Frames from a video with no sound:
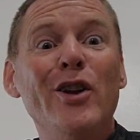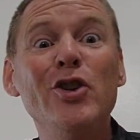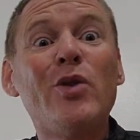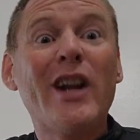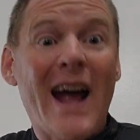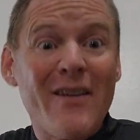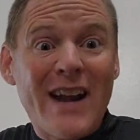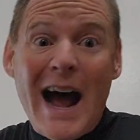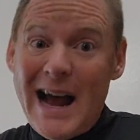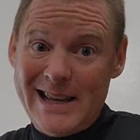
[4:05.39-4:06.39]
you could have
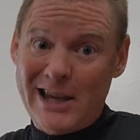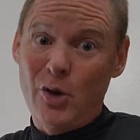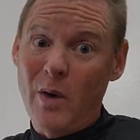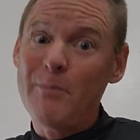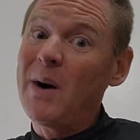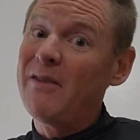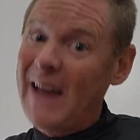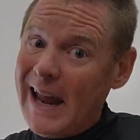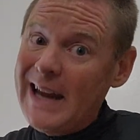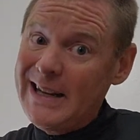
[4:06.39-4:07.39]
an IQ above
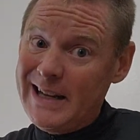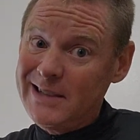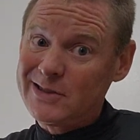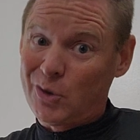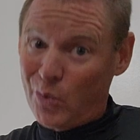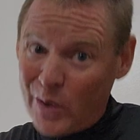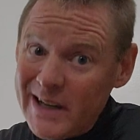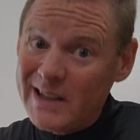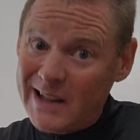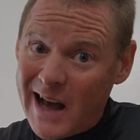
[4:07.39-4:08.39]
80 to
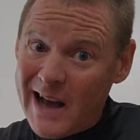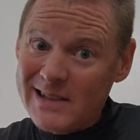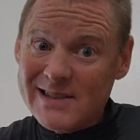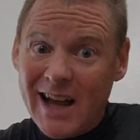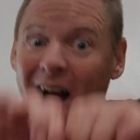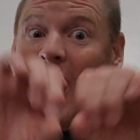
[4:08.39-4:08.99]
realize